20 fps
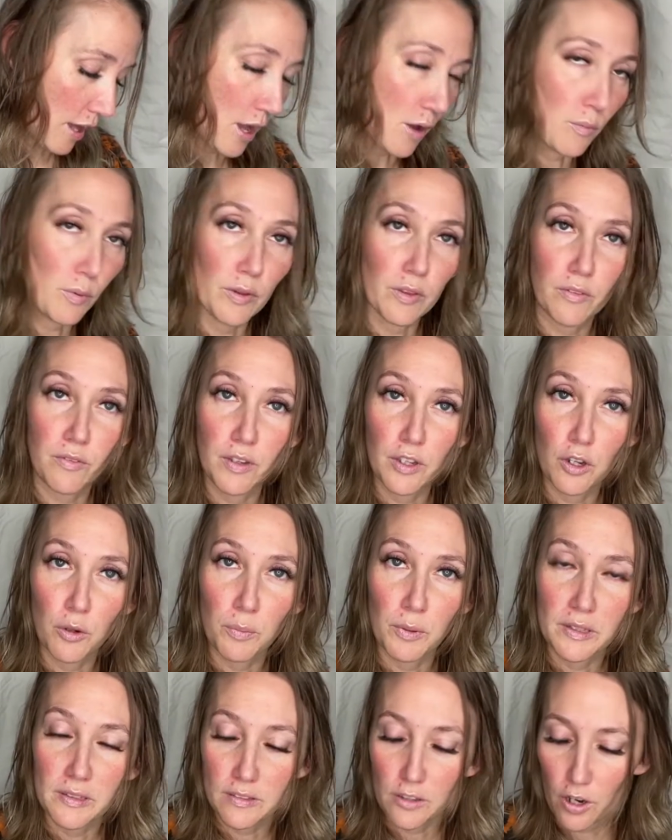where the
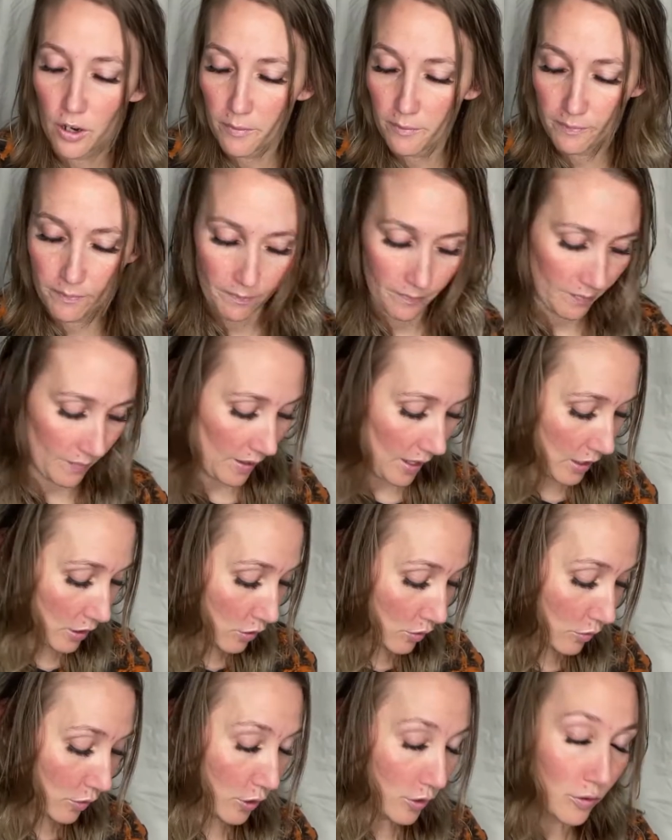fingerprints are. And
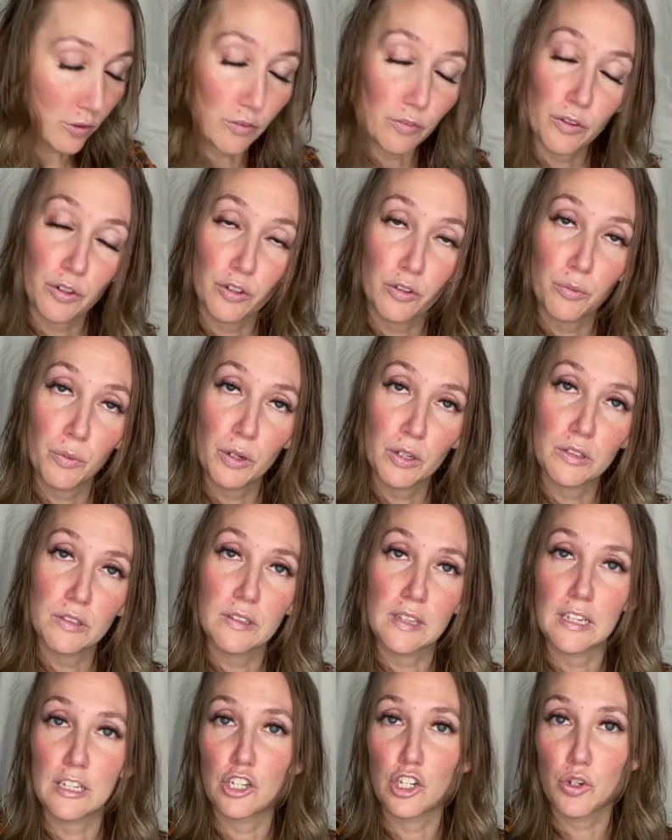you learn the first words
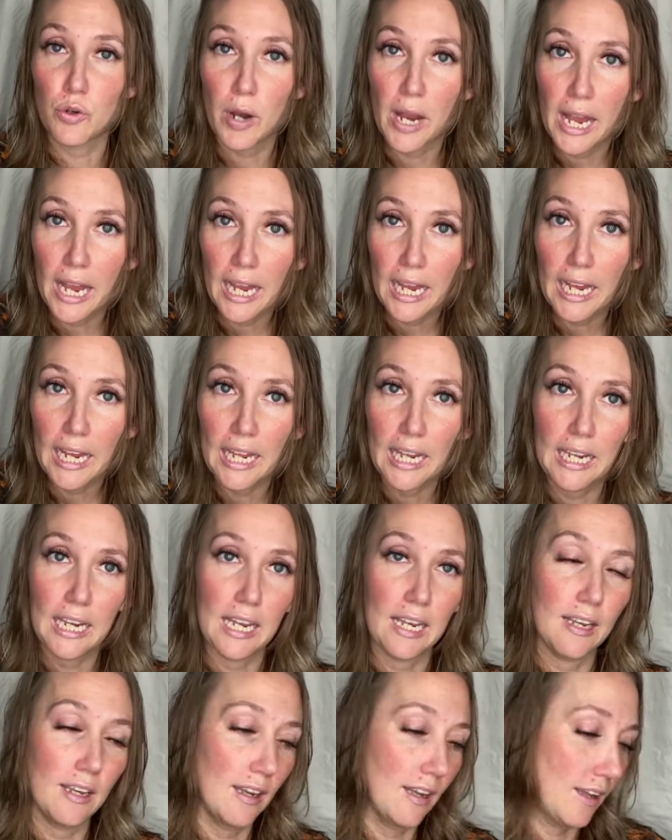like train
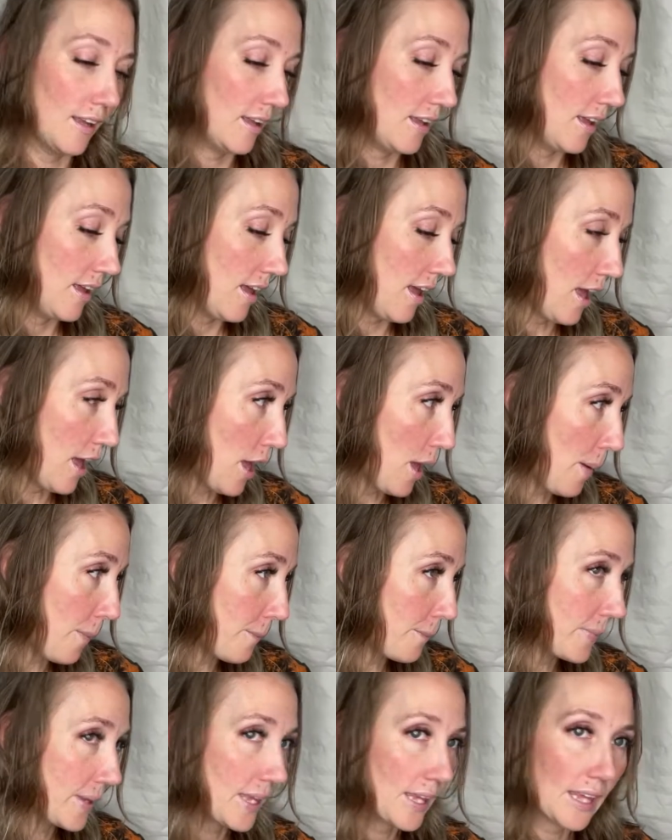
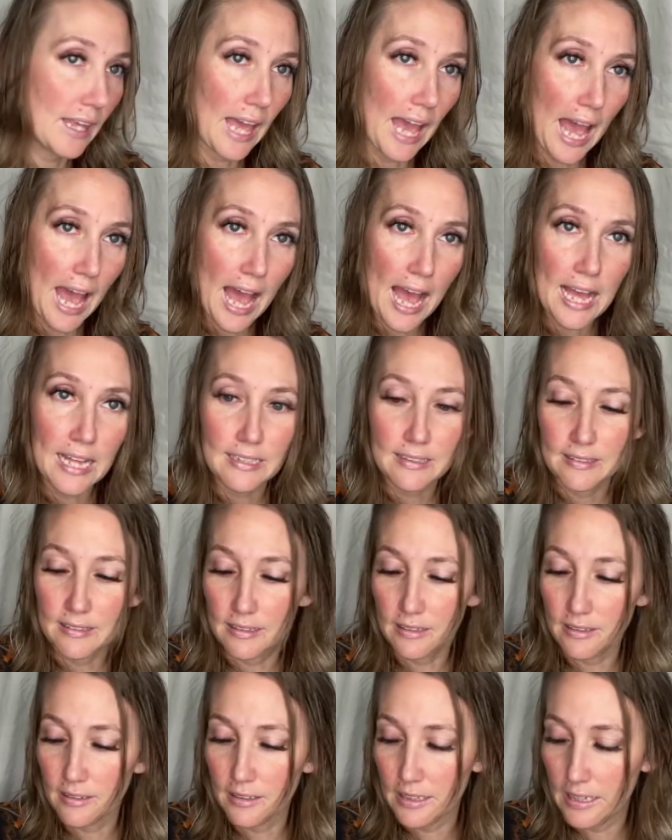and cat
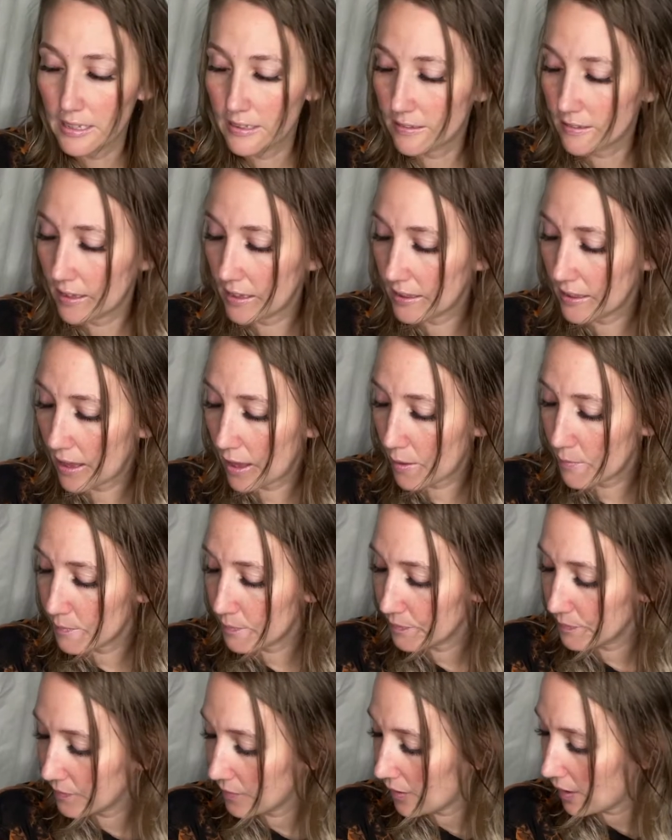and things like that.
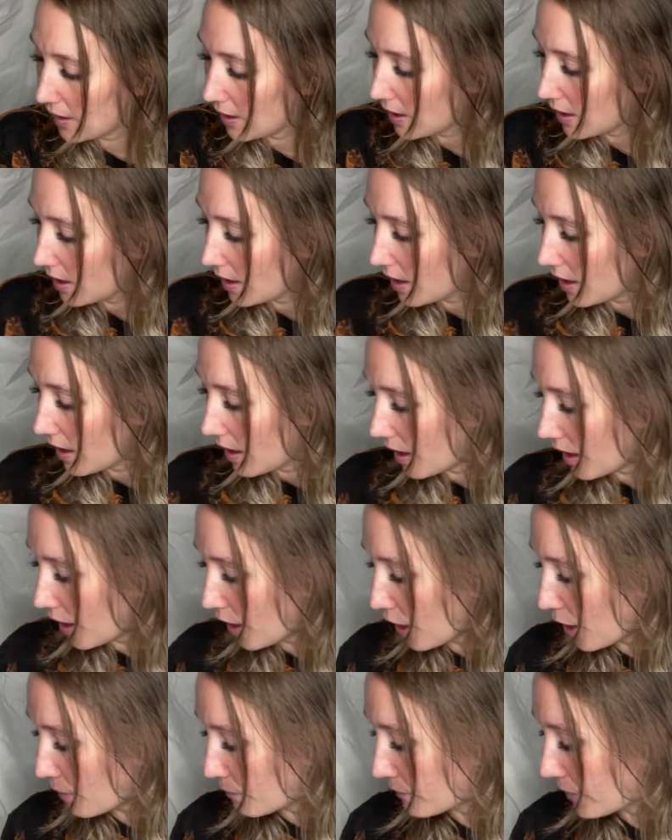
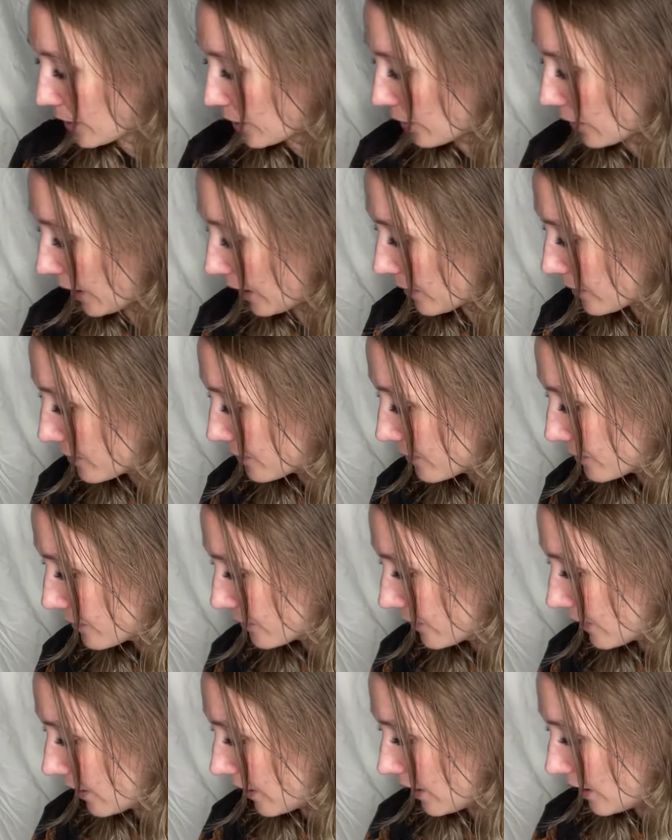Okay,
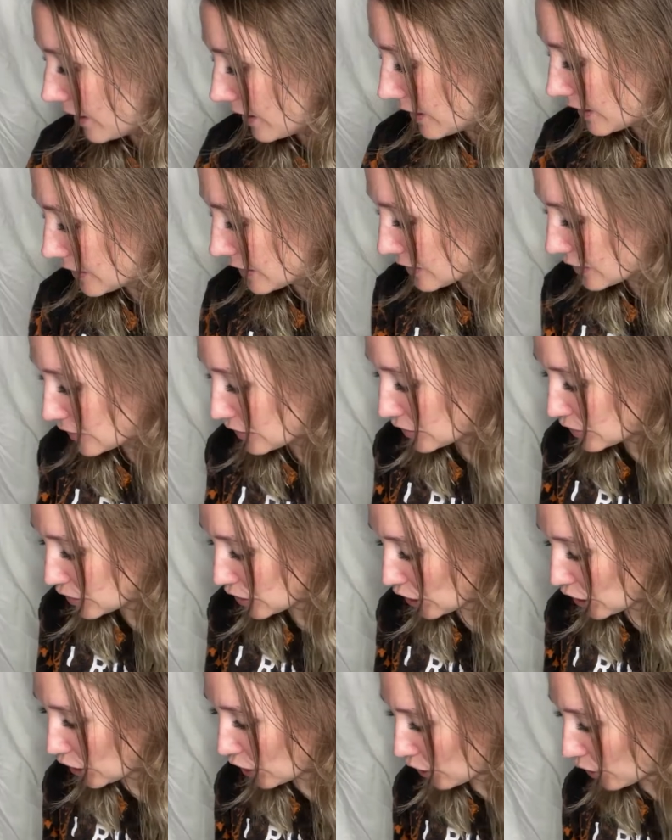
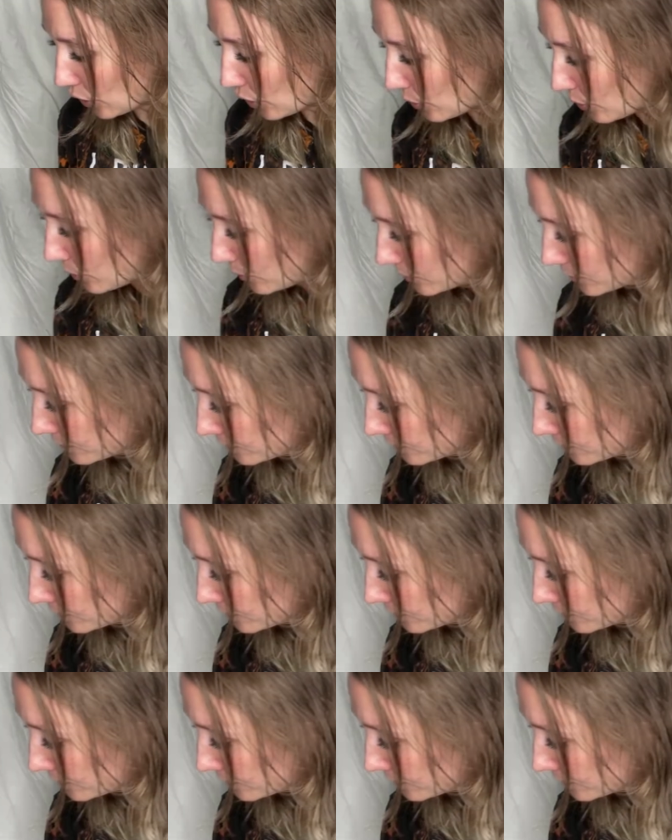so